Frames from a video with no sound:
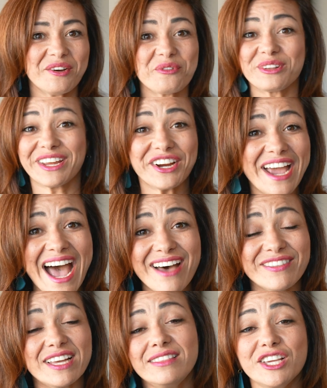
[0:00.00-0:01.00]
Well, there you have
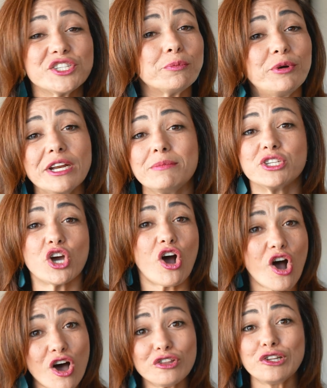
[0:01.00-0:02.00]
it. These are pretty much
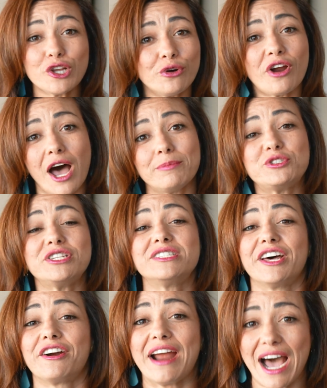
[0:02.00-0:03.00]
all the loan options
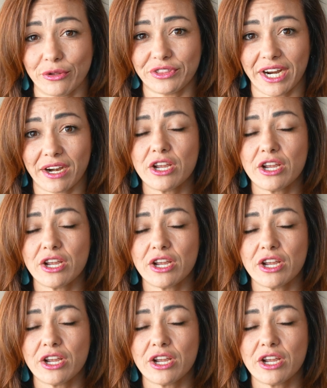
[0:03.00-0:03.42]
that are out there.